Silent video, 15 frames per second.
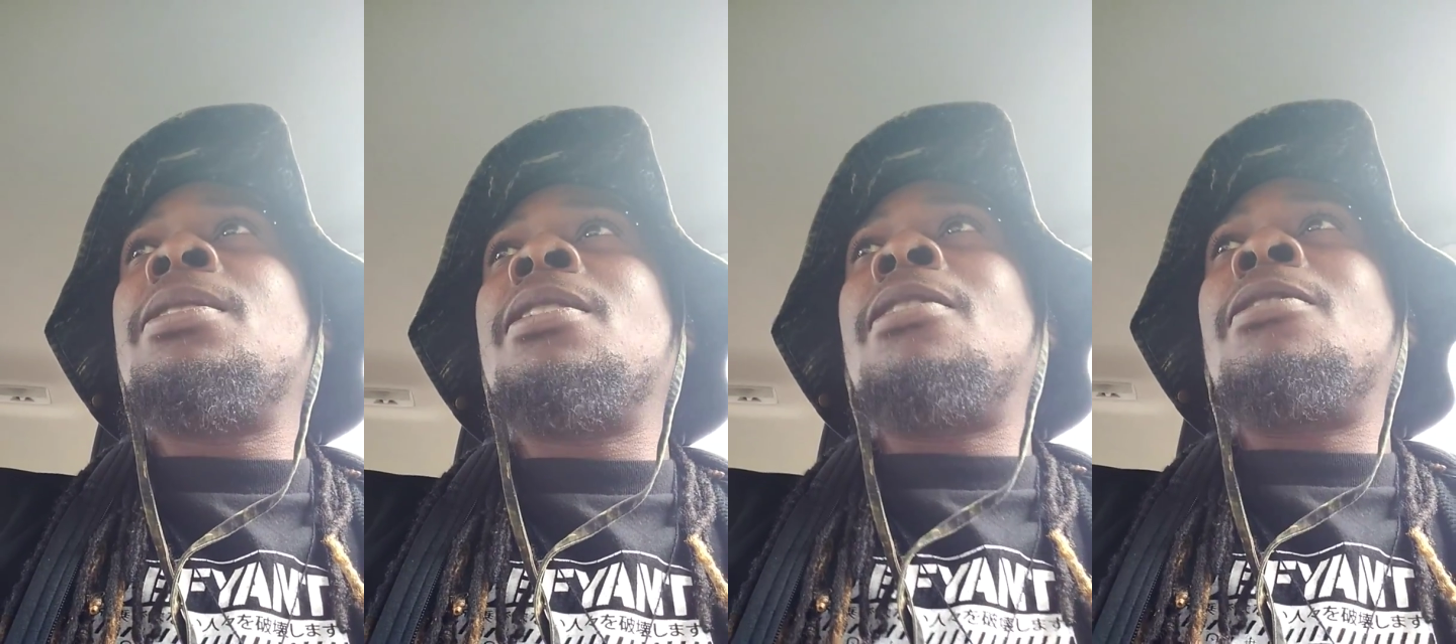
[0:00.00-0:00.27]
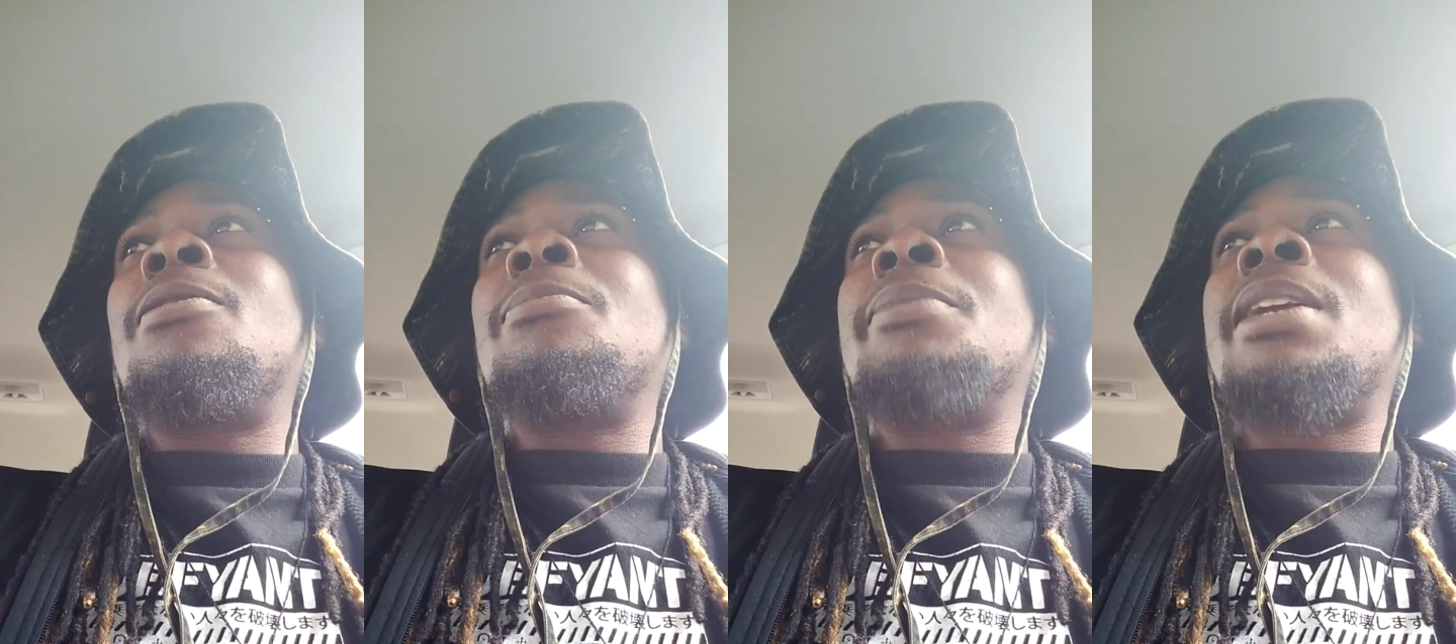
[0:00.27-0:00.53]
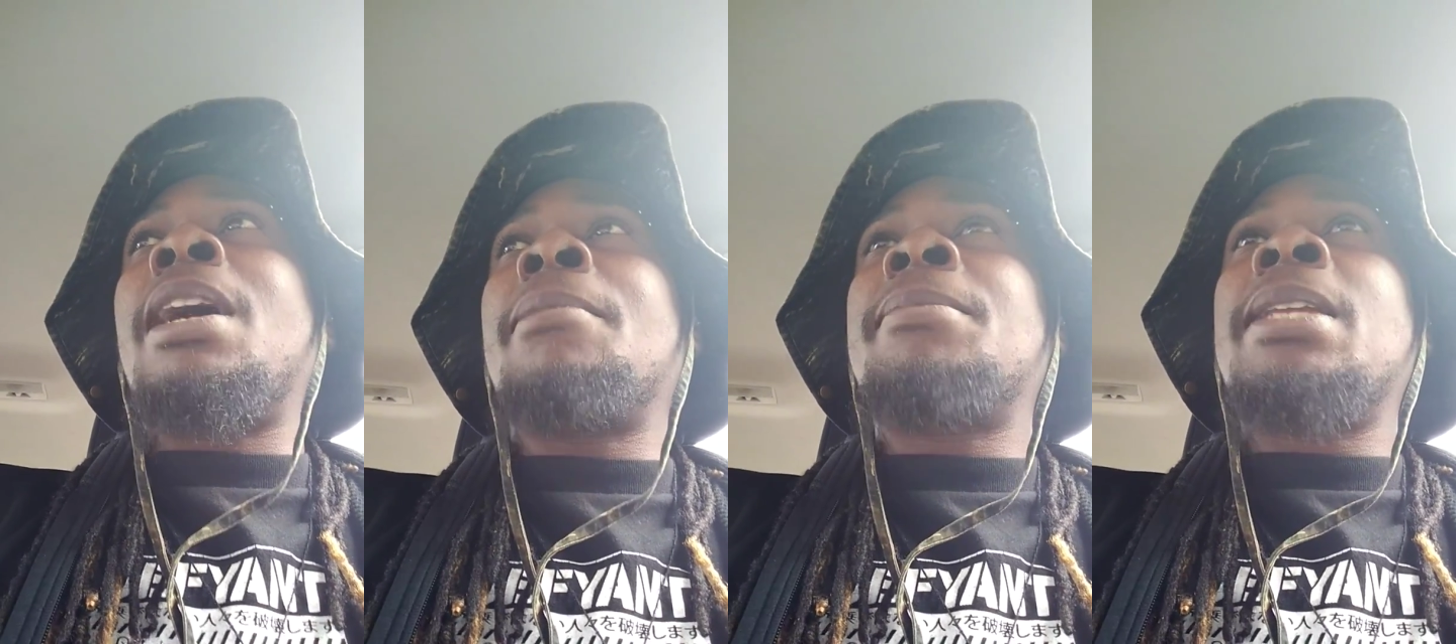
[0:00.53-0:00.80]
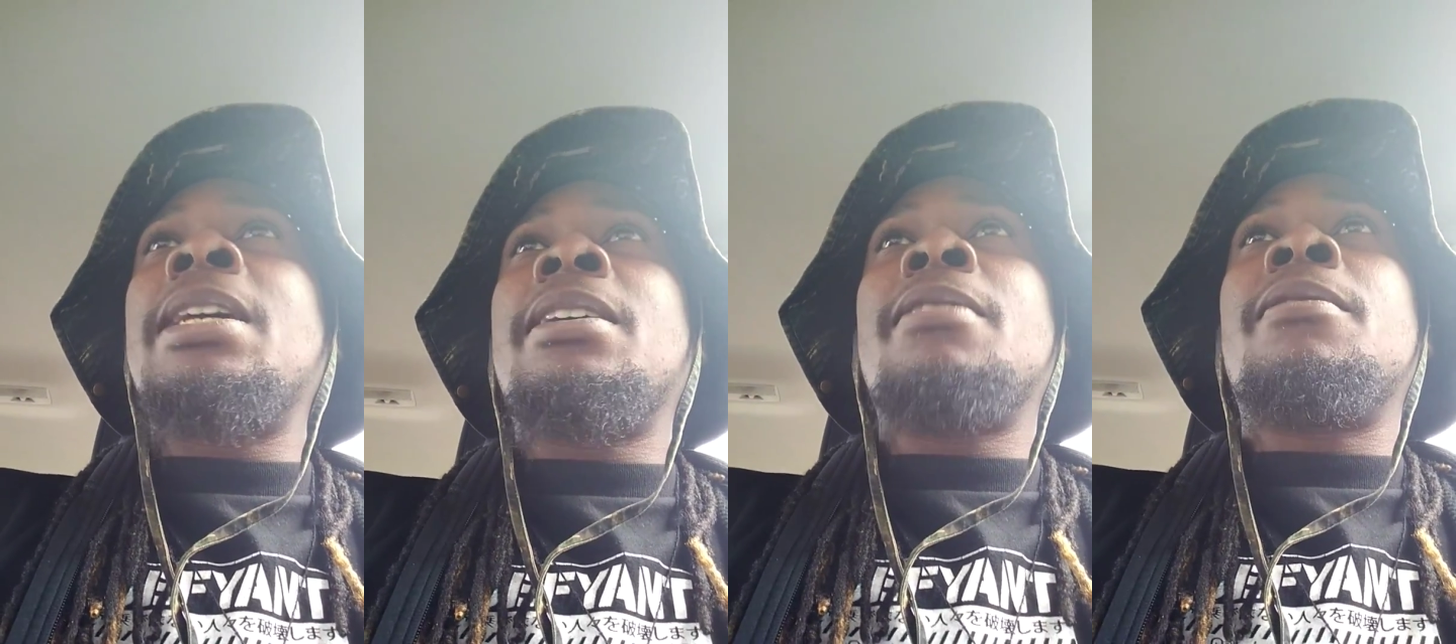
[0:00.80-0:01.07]
See, they don't
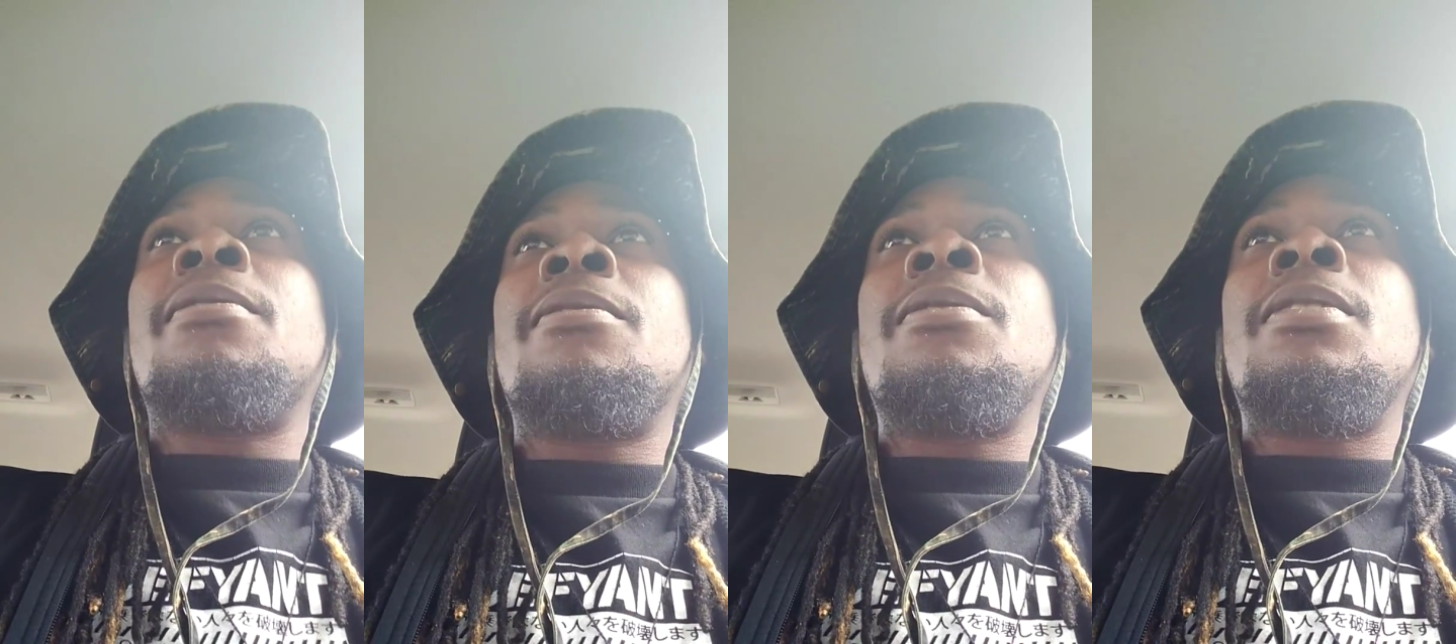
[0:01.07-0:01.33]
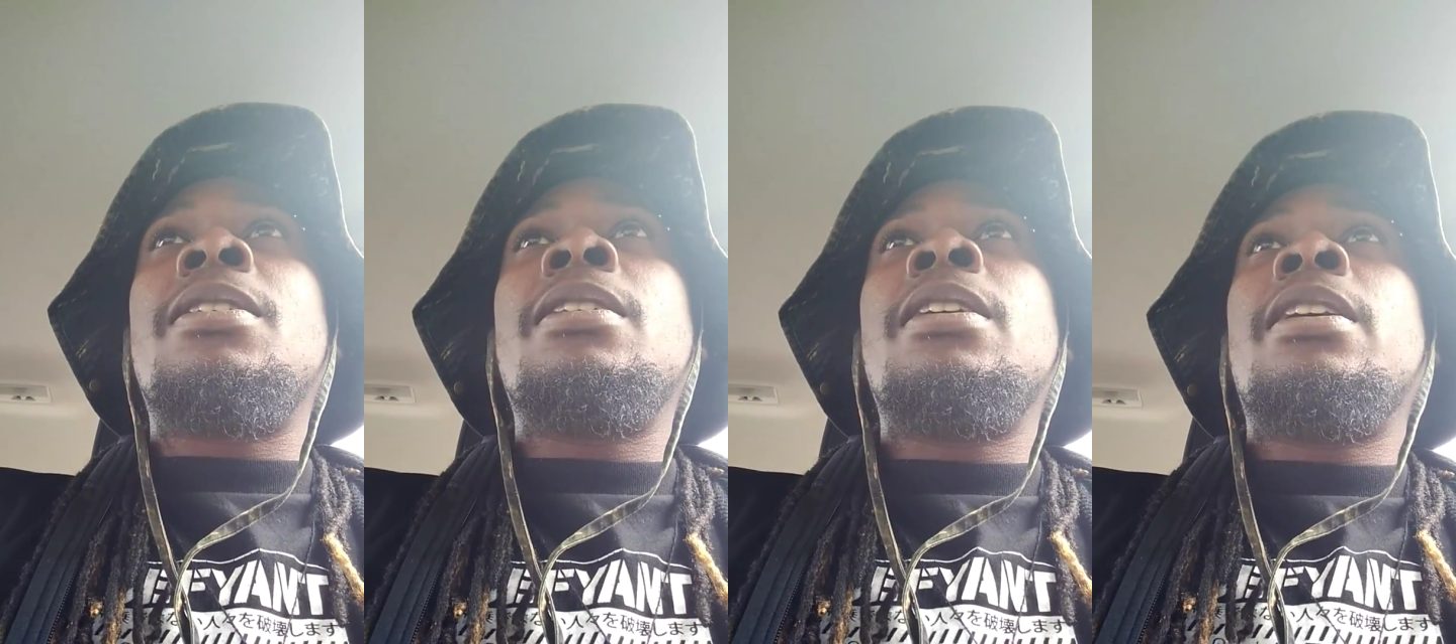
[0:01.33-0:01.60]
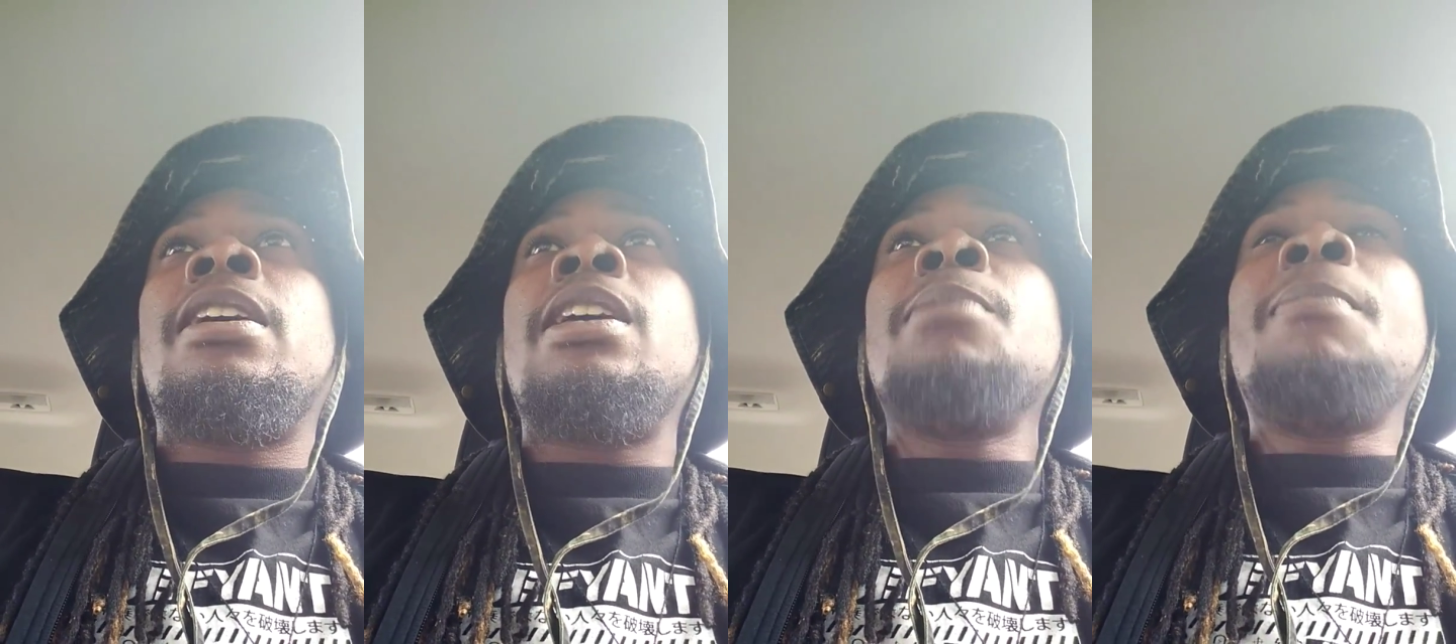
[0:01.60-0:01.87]
have to be used for bad.